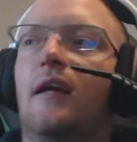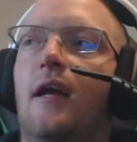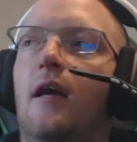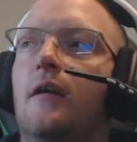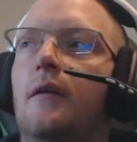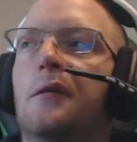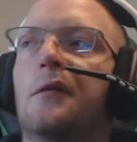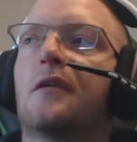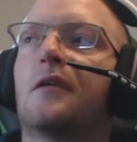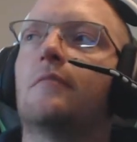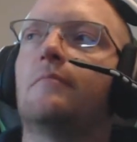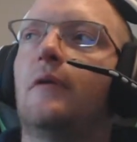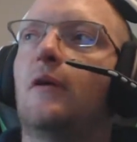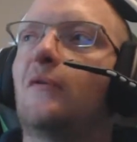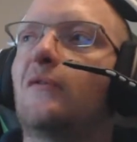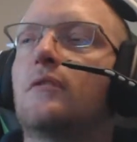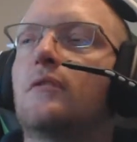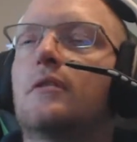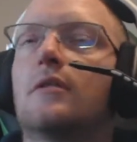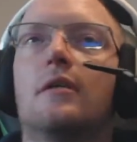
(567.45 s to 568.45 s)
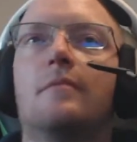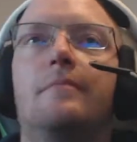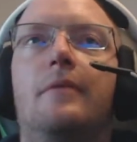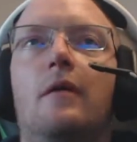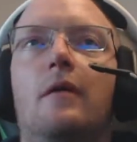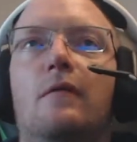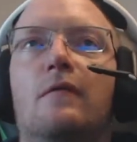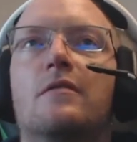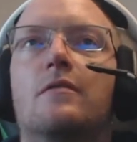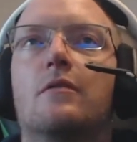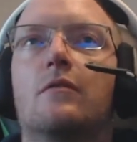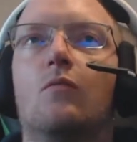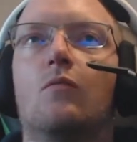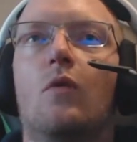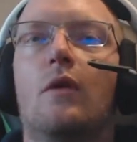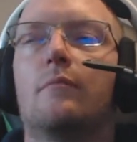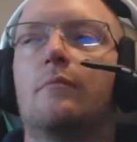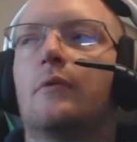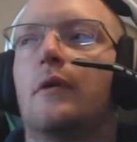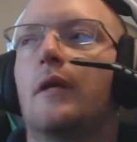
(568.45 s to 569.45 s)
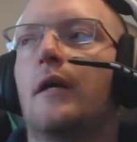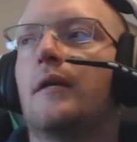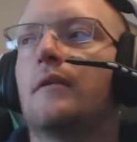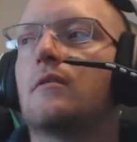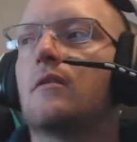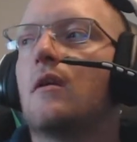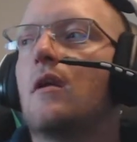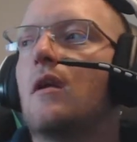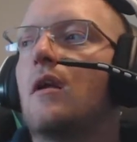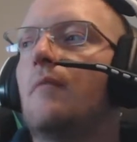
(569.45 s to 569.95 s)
counting the components. The components are one price.